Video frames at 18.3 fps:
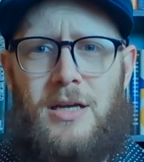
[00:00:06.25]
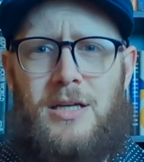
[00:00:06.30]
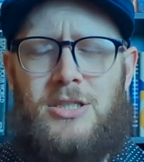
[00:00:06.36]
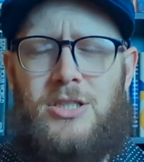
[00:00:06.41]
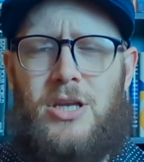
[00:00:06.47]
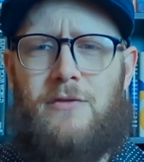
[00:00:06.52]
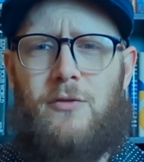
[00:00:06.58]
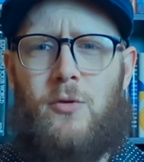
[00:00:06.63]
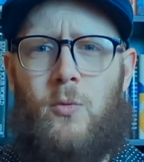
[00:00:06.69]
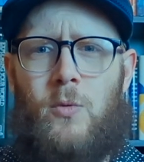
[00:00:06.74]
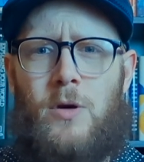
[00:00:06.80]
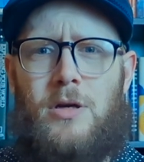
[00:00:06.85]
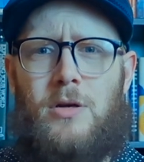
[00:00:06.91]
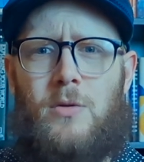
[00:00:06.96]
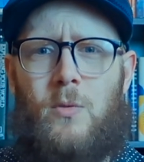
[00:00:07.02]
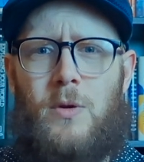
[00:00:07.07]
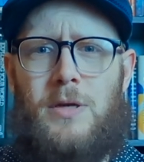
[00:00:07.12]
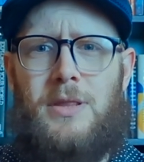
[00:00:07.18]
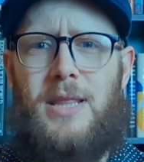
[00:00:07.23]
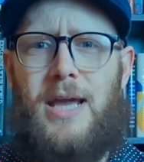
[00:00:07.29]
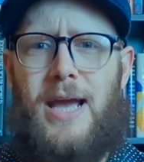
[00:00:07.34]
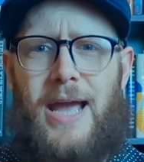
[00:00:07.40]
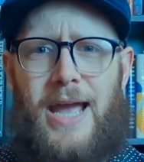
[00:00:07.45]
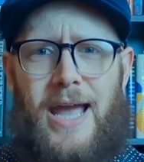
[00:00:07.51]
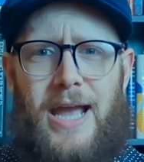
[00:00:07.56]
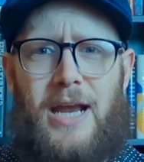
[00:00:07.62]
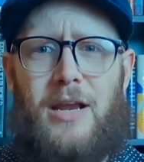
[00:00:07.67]
you ever wonder what the
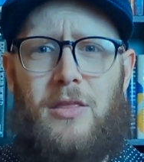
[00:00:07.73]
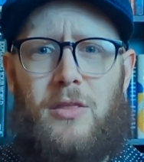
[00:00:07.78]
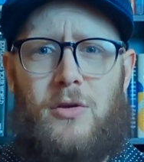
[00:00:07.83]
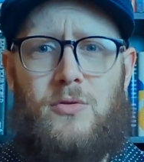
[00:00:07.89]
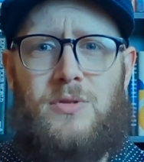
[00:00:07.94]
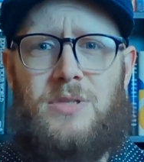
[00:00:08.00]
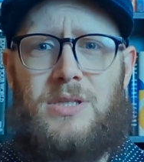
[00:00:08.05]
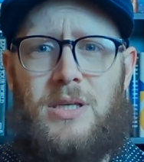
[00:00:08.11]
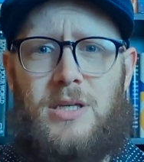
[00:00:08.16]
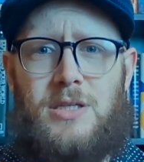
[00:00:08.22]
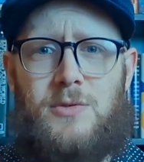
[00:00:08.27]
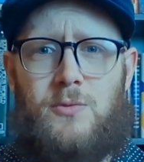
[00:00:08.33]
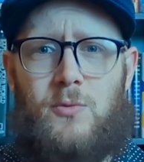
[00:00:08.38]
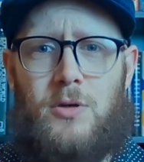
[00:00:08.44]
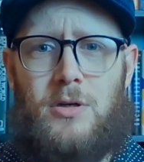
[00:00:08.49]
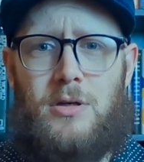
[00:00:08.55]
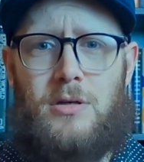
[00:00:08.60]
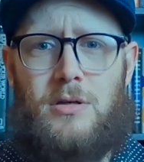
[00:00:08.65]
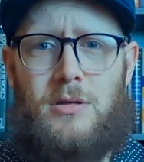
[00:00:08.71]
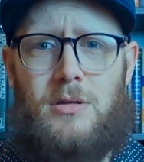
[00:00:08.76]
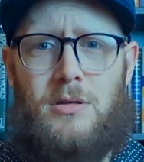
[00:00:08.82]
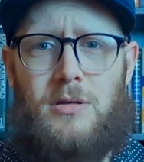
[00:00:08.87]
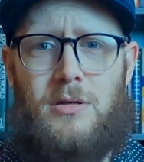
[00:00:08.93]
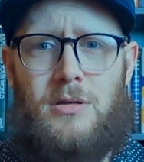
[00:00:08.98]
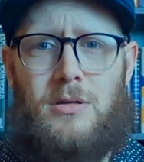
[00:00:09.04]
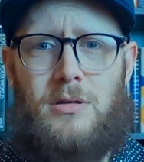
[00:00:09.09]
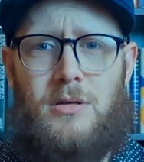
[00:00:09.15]
heck those things were?
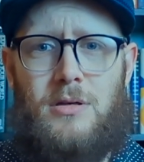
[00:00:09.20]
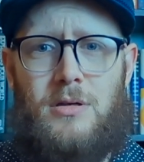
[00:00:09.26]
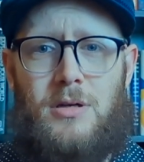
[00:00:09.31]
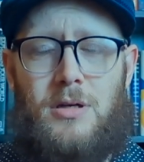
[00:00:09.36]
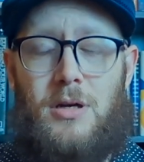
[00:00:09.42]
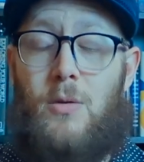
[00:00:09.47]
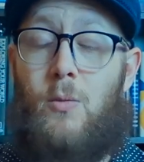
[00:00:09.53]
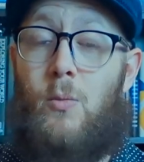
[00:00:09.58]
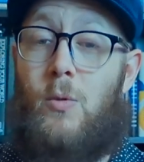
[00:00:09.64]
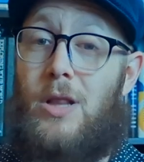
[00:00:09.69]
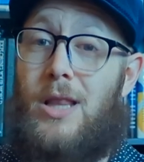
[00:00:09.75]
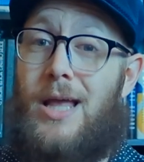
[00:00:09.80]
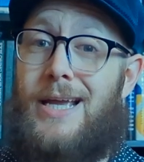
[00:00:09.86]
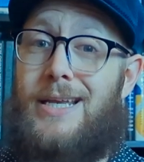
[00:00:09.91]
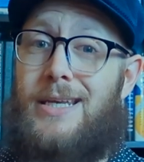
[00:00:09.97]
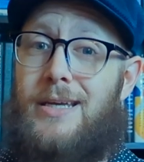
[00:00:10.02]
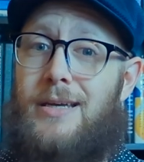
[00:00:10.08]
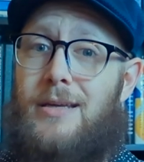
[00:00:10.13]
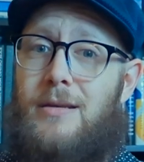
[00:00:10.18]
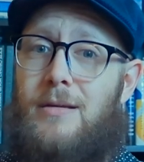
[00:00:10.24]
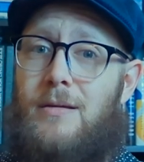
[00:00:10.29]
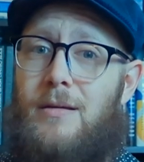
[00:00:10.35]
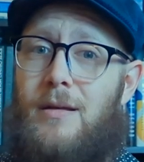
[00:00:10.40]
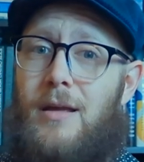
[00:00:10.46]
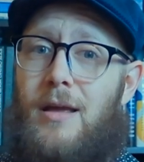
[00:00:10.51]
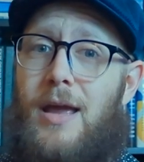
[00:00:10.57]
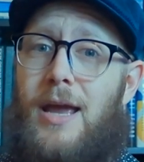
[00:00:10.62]
Well, I did,
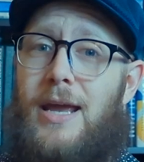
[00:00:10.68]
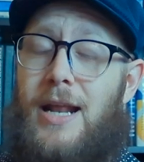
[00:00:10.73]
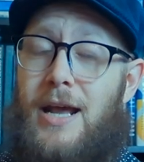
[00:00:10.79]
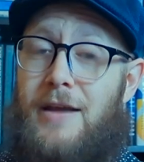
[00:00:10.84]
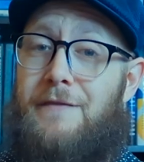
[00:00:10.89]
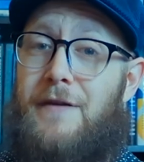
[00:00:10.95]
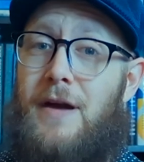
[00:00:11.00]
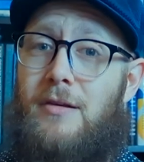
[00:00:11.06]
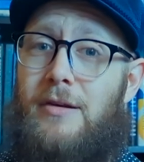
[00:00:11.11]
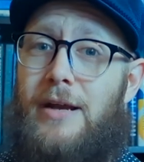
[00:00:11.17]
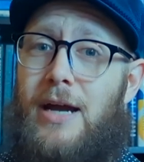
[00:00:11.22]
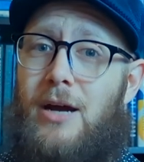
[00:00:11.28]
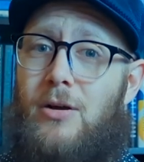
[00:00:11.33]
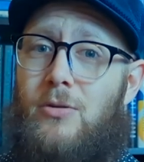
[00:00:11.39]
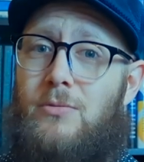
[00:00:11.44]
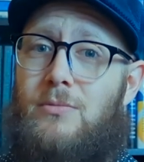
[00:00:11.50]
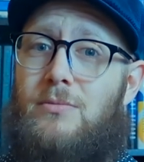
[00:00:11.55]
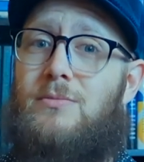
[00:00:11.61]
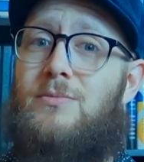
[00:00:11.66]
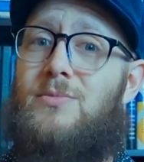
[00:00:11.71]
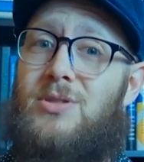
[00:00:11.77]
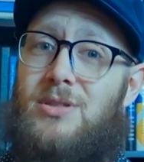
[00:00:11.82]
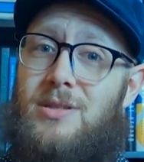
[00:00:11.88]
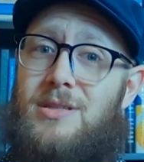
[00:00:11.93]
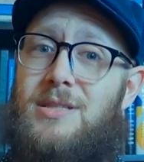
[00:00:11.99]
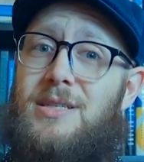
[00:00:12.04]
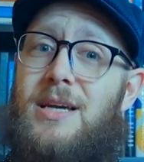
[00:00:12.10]
and I found out. So
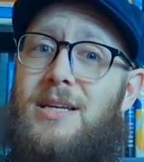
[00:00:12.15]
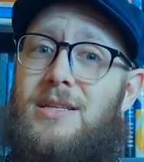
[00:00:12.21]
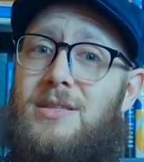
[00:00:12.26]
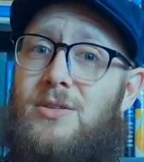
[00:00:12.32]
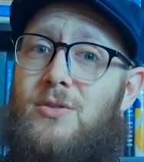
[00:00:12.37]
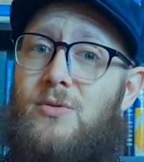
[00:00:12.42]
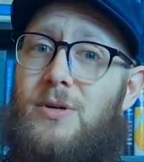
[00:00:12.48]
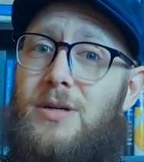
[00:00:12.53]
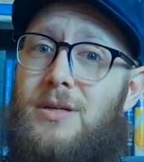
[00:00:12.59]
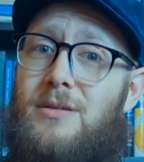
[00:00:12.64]
let's get to it.